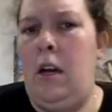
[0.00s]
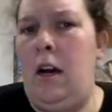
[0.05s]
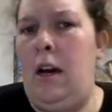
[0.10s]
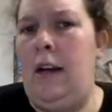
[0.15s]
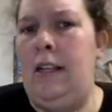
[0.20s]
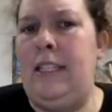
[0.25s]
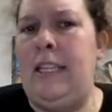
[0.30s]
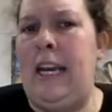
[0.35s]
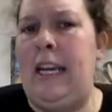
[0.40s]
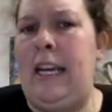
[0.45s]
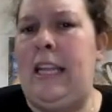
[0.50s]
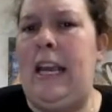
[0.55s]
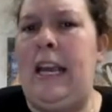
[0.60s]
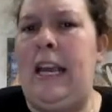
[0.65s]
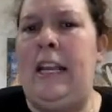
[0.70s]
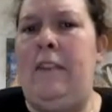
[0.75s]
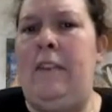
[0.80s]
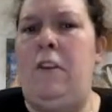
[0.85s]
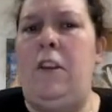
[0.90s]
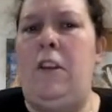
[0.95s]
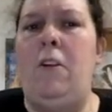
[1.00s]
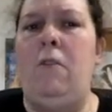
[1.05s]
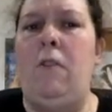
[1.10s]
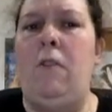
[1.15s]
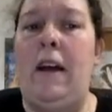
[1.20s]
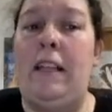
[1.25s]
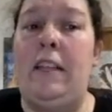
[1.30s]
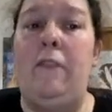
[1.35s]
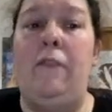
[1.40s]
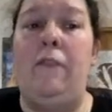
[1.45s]
tech thing. And if you don't
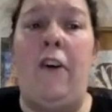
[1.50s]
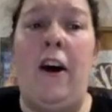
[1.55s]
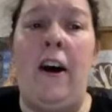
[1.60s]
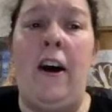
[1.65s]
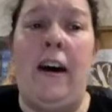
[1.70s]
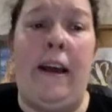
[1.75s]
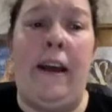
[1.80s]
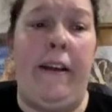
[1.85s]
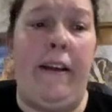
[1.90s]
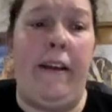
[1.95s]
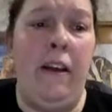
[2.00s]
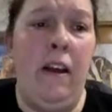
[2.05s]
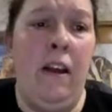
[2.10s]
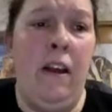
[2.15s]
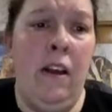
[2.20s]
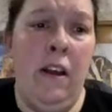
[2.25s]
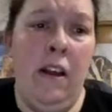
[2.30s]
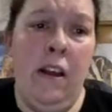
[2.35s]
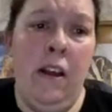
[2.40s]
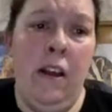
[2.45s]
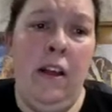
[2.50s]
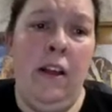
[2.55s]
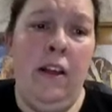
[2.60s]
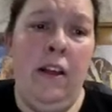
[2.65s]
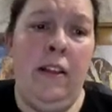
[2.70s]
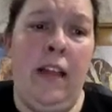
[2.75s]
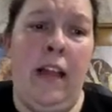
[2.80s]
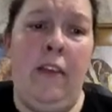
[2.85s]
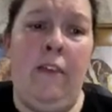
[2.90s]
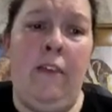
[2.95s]
like the font,
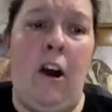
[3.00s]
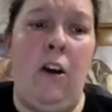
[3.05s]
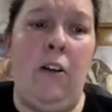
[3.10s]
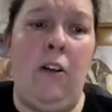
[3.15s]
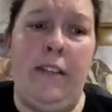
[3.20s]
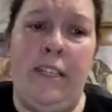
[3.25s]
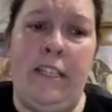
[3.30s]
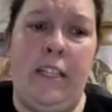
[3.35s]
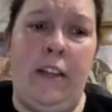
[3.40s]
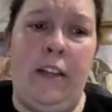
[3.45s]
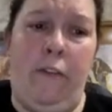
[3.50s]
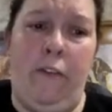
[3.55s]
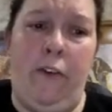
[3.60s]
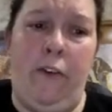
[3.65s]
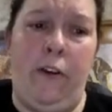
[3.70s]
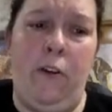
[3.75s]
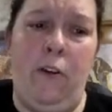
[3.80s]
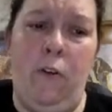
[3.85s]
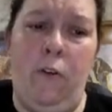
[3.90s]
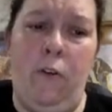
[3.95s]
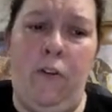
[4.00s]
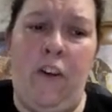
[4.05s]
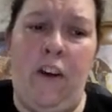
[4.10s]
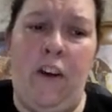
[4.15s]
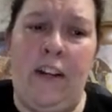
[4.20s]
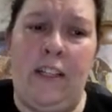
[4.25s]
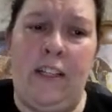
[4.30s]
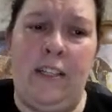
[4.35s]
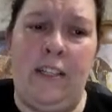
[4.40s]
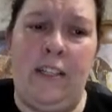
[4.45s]
they have all these different cool
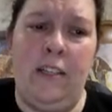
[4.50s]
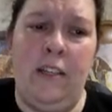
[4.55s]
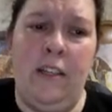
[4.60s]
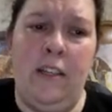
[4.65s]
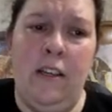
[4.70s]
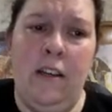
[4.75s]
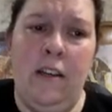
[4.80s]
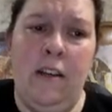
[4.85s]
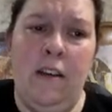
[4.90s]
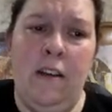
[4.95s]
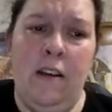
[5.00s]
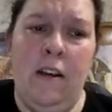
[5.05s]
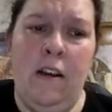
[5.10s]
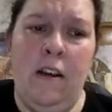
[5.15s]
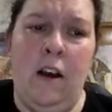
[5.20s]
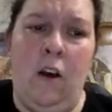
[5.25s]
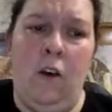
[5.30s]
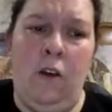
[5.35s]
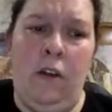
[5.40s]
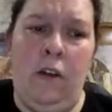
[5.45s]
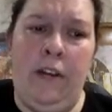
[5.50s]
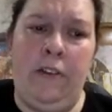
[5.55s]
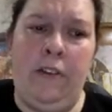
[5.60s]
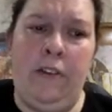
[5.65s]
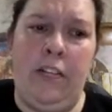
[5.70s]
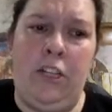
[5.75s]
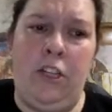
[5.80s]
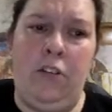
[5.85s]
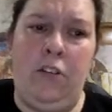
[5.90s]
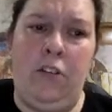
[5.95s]
fonts on here
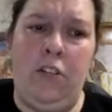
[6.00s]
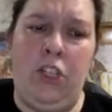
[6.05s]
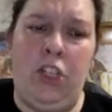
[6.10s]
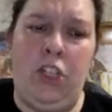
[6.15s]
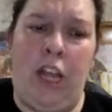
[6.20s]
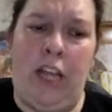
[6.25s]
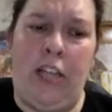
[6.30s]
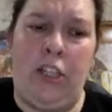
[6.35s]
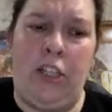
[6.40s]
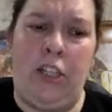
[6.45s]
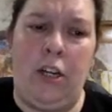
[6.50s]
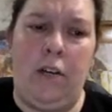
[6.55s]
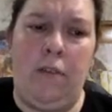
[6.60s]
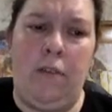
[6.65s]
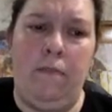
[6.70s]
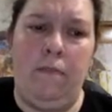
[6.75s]
that you can change up.